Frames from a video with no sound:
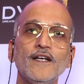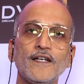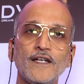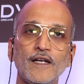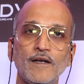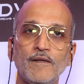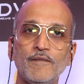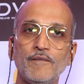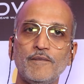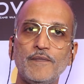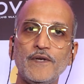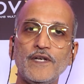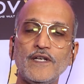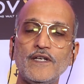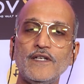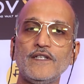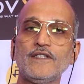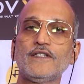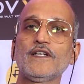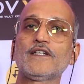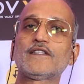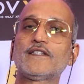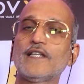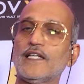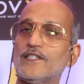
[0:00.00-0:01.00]
can be
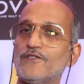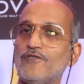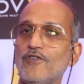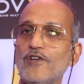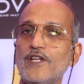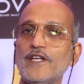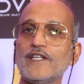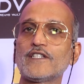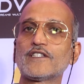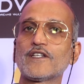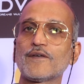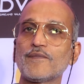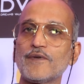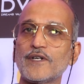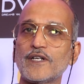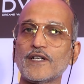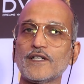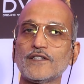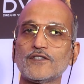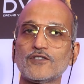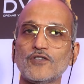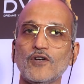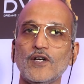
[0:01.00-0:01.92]
successfully exhibited.